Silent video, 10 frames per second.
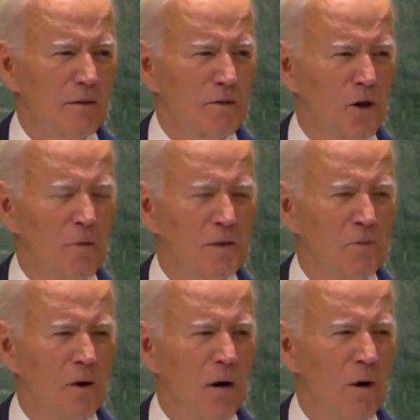There's so much
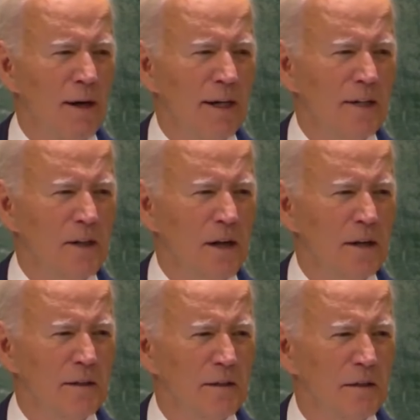more I want to get
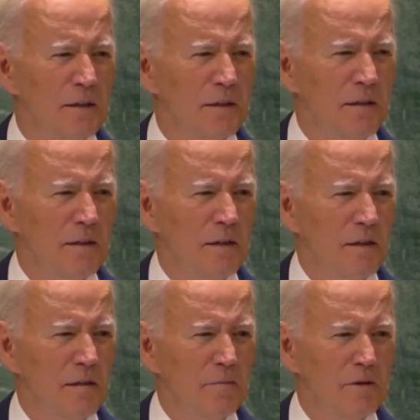done.
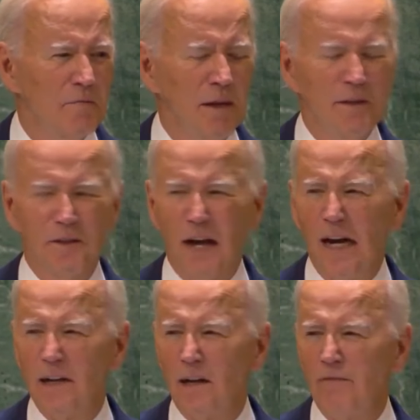As much as
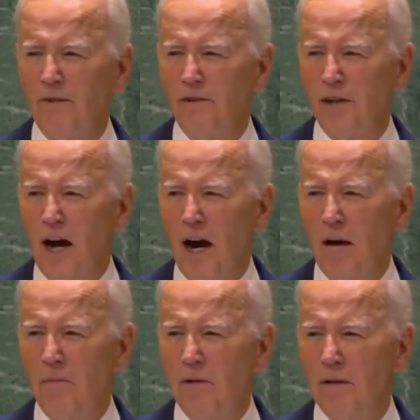I love the
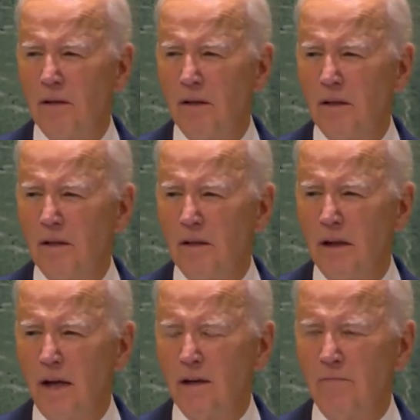job,
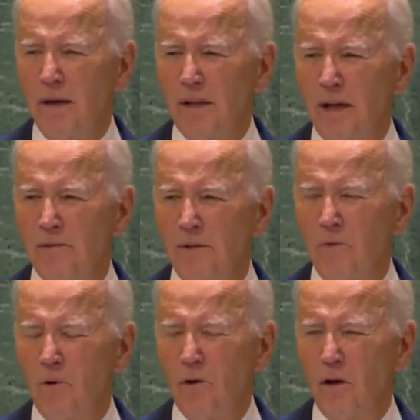I love my country
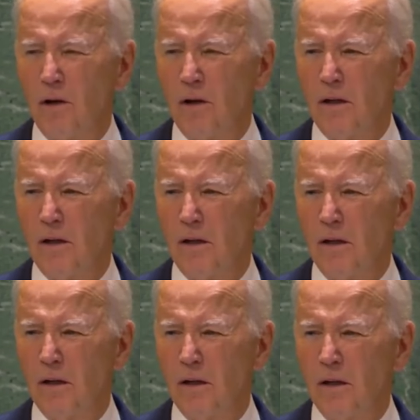more.
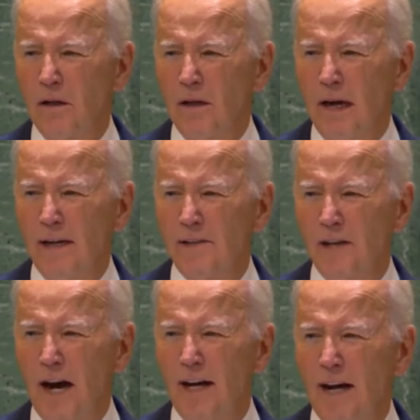I
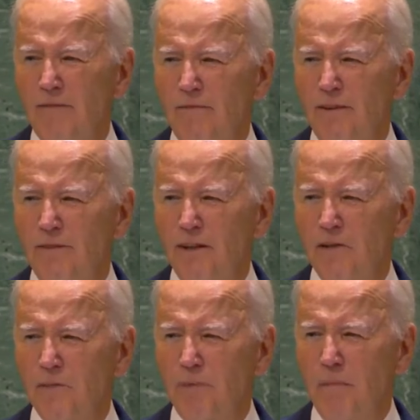decided after 50
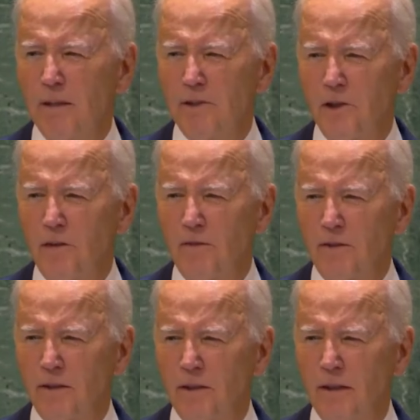years of public
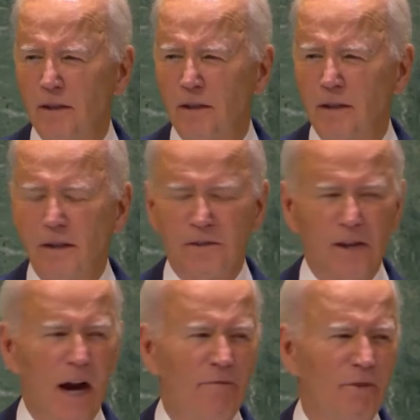service, it's
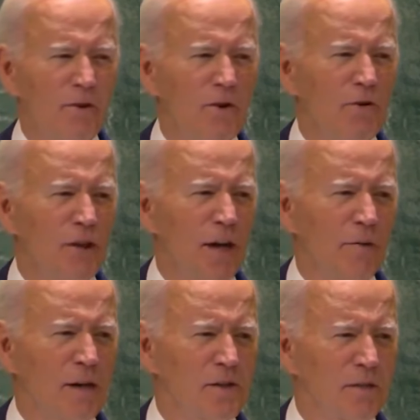time for a new
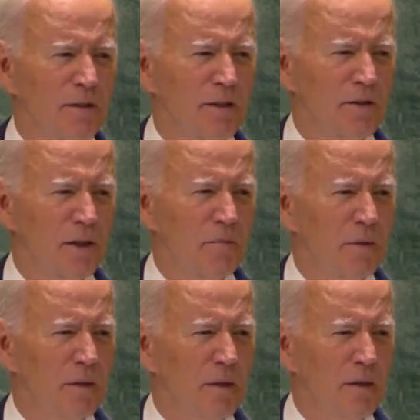generation of leadership
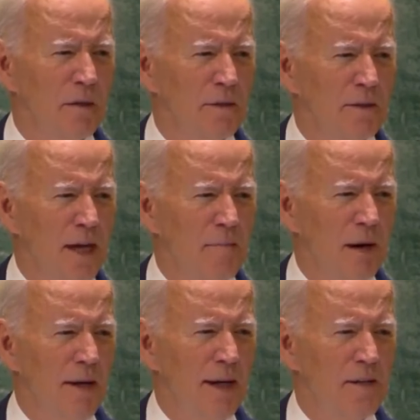to take
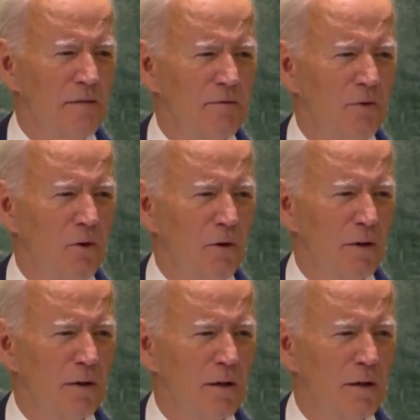my nation forward.